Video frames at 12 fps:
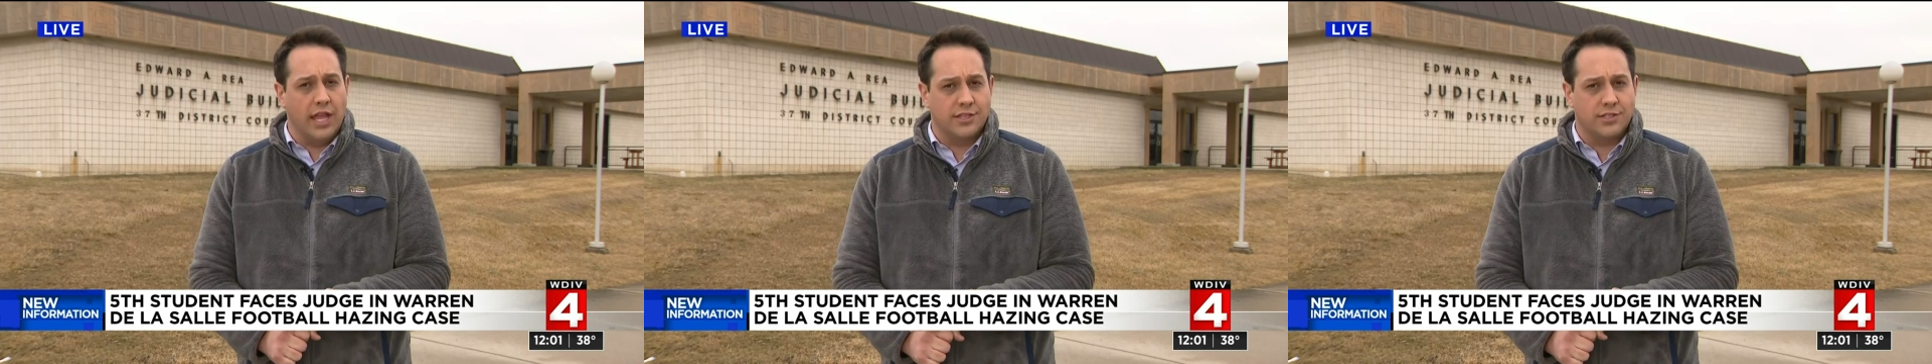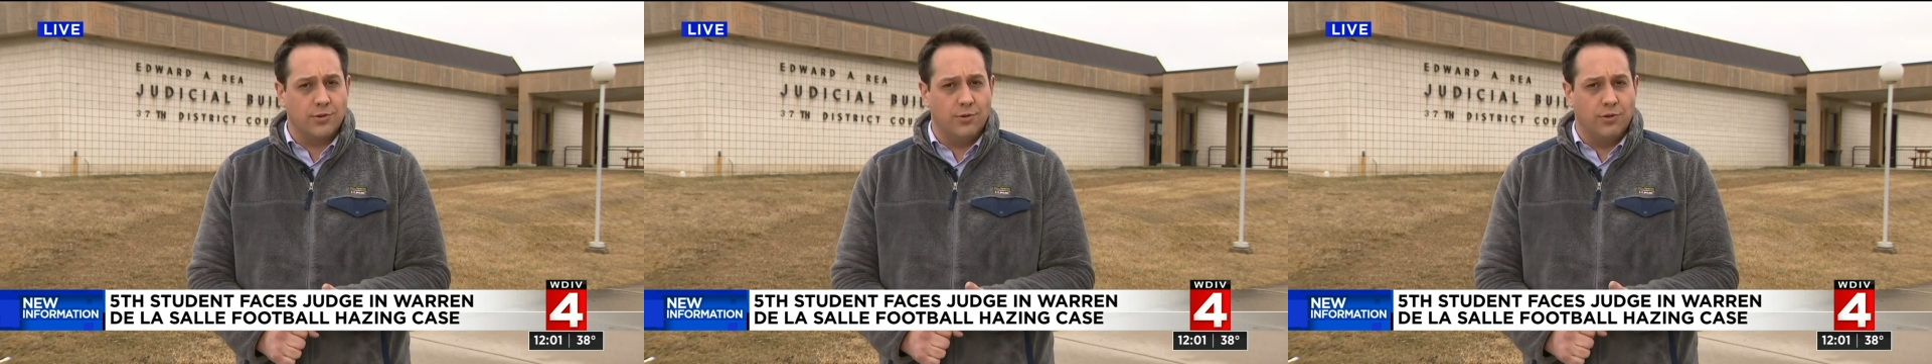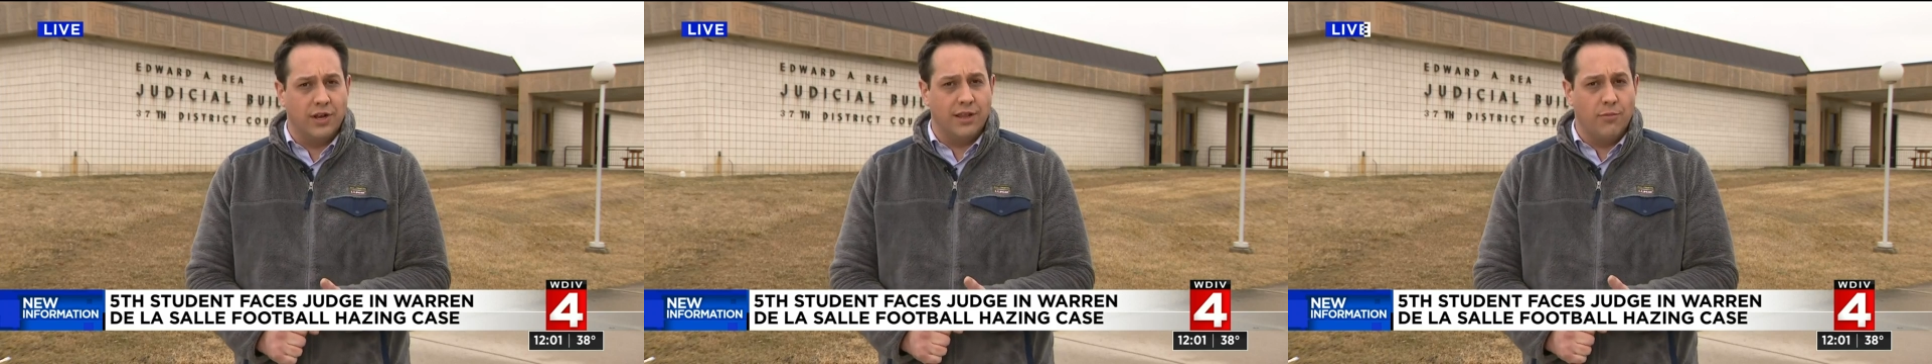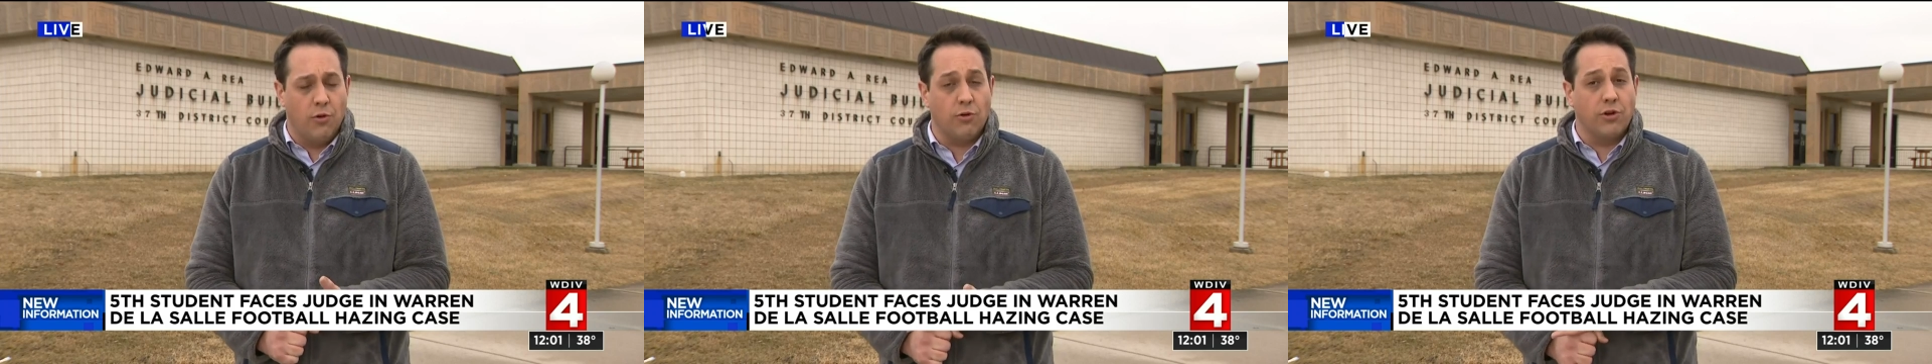that school
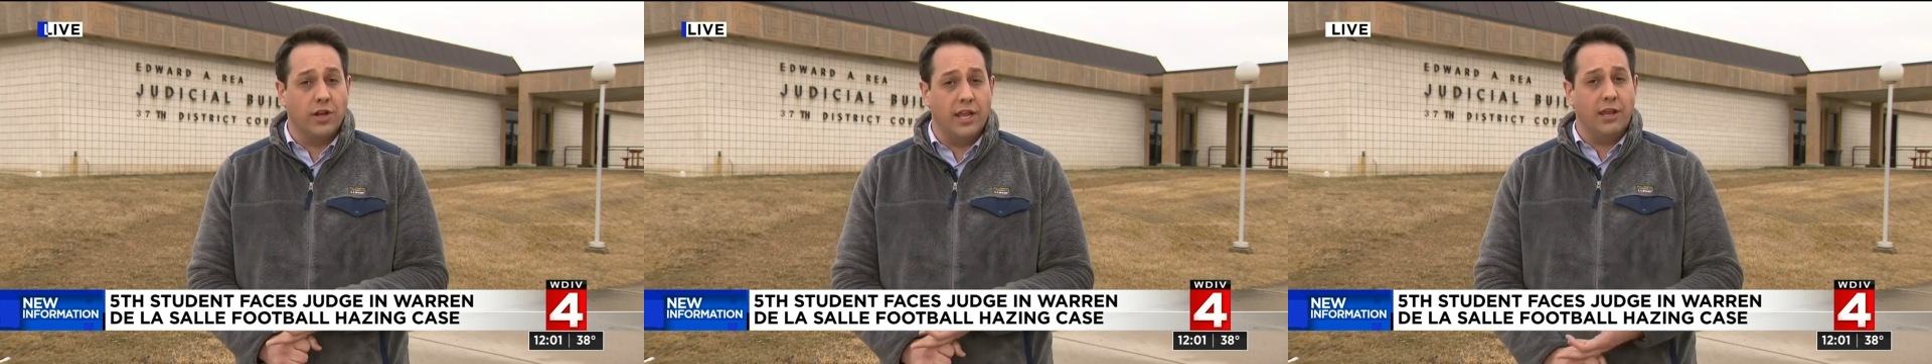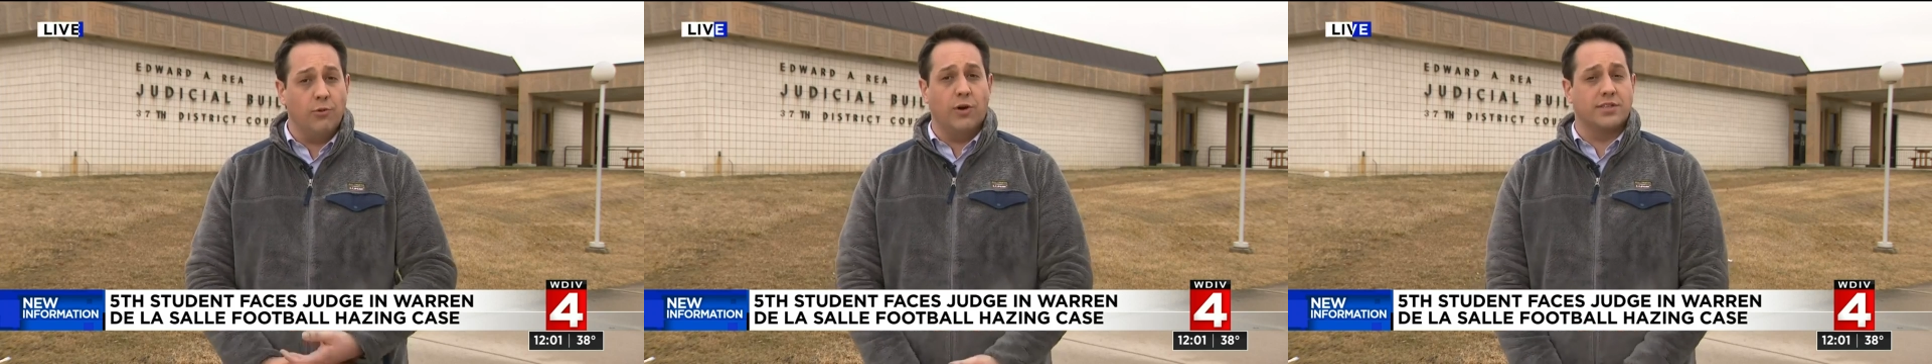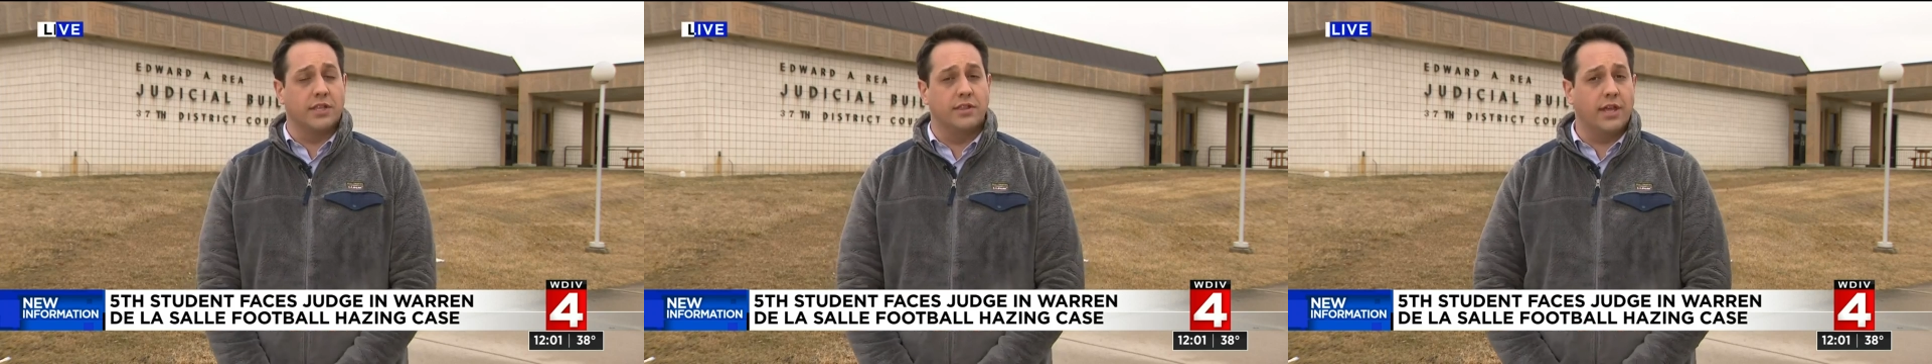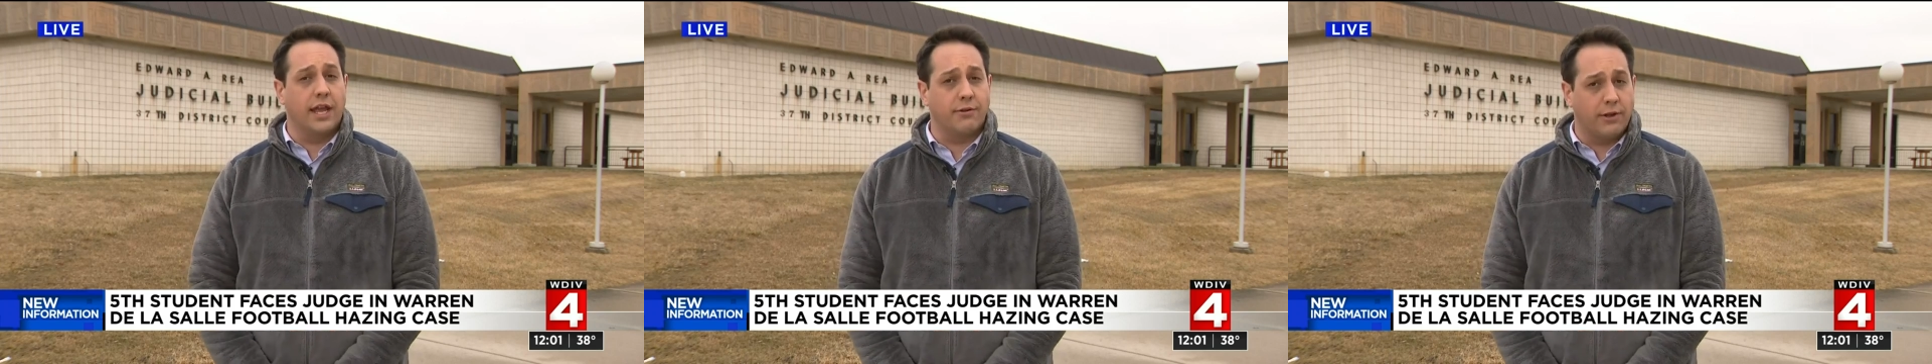anymore and he wasn't
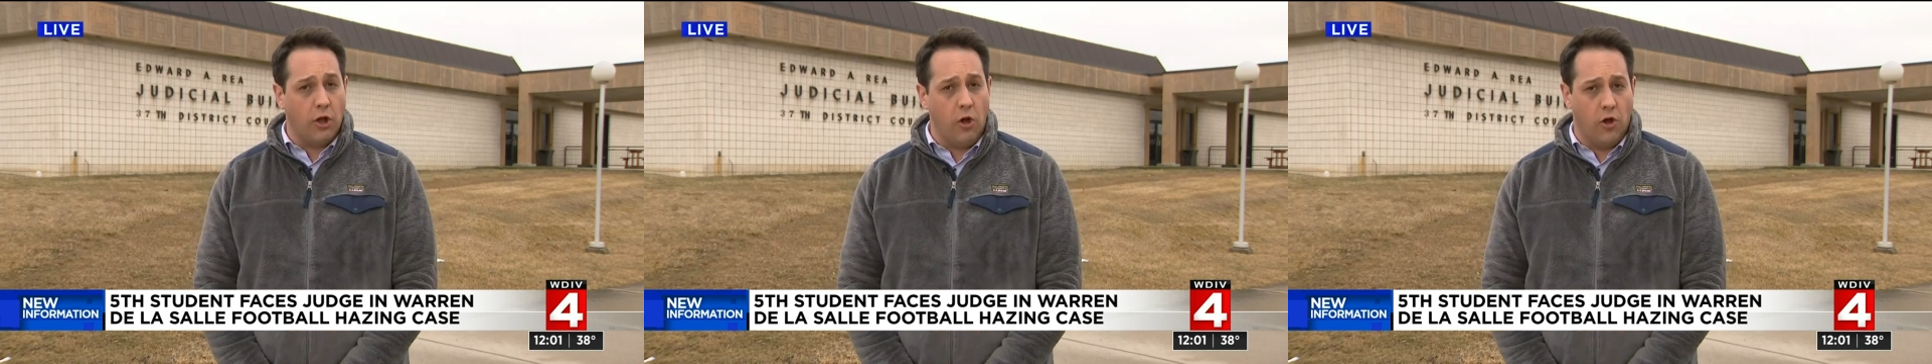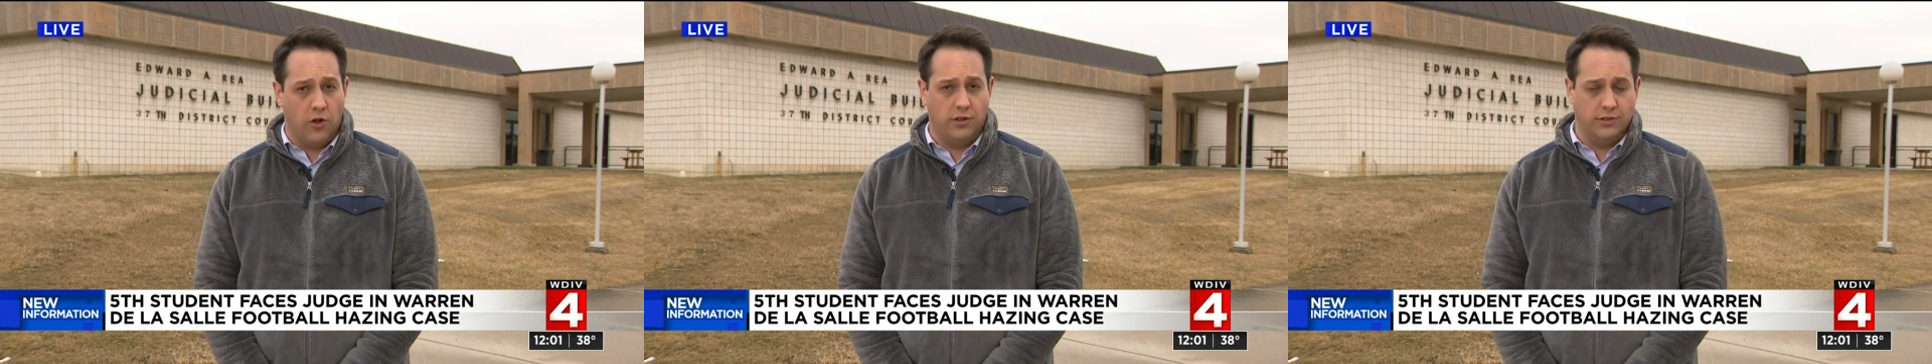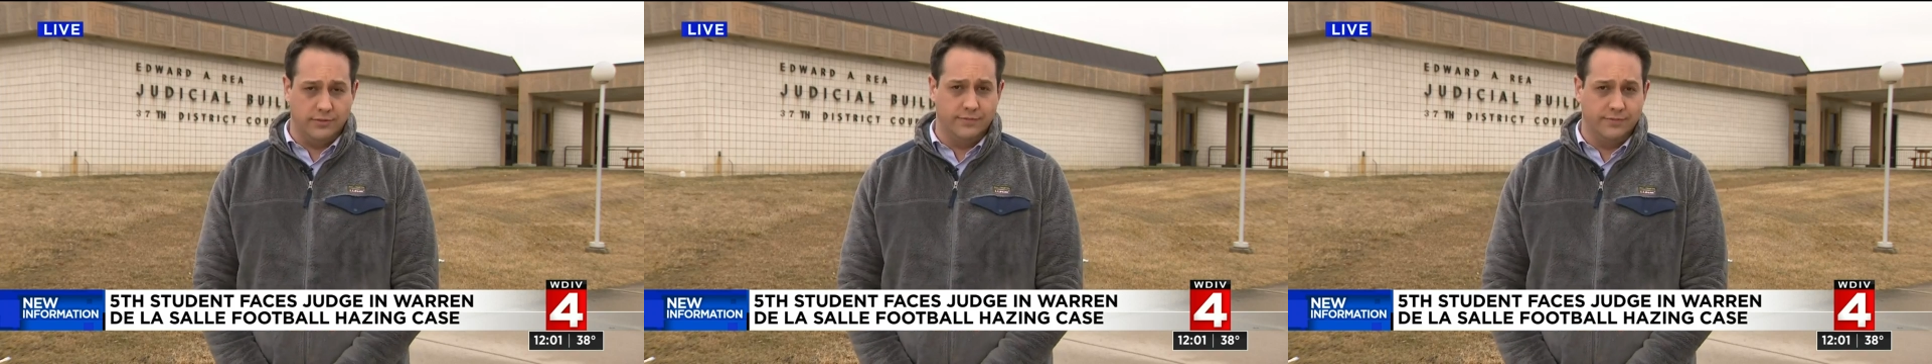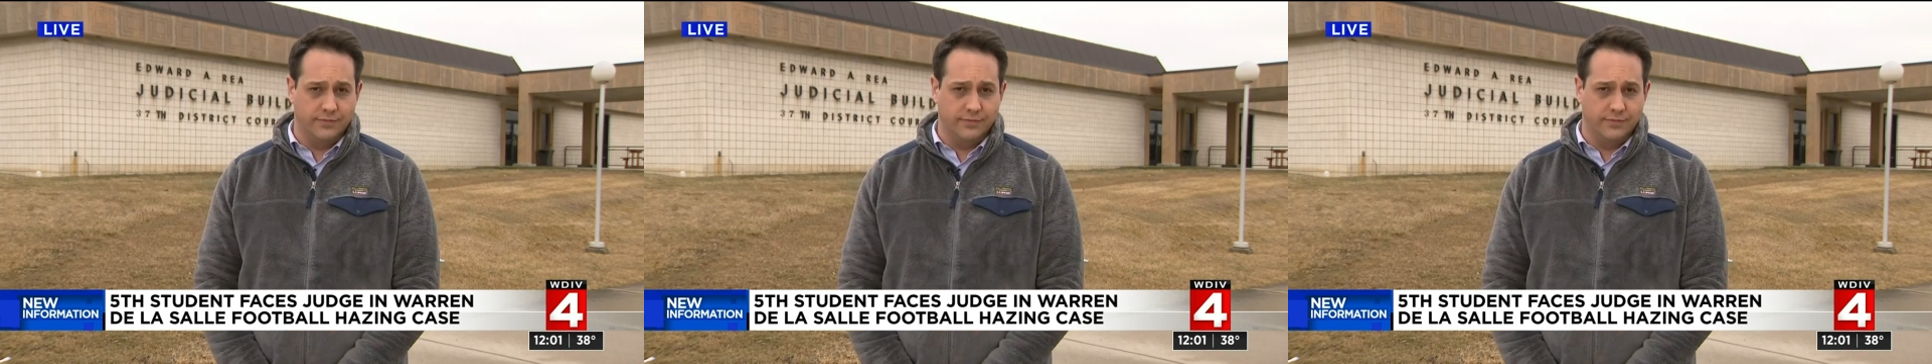there at all.